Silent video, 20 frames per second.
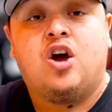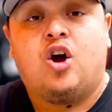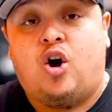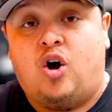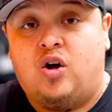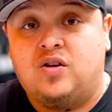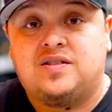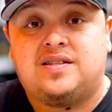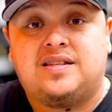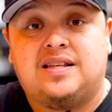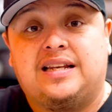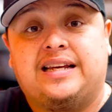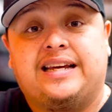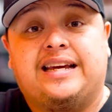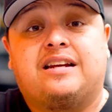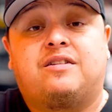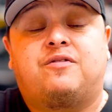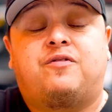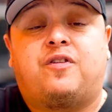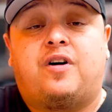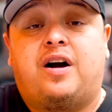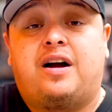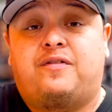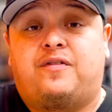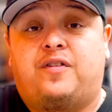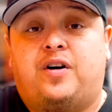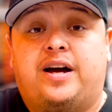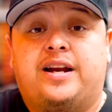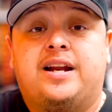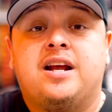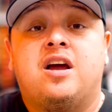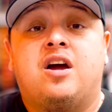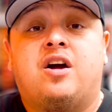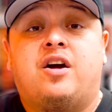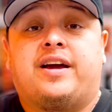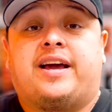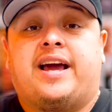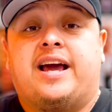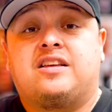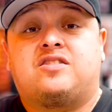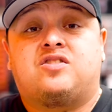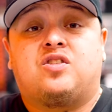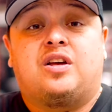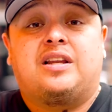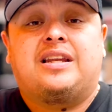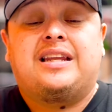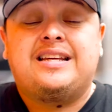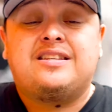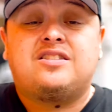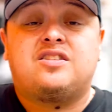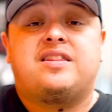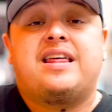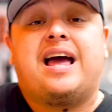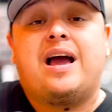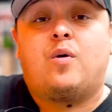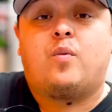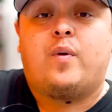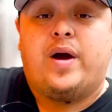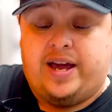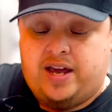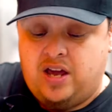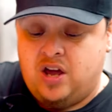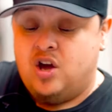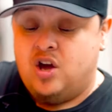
constantly in a firefight, okay? So at least that way,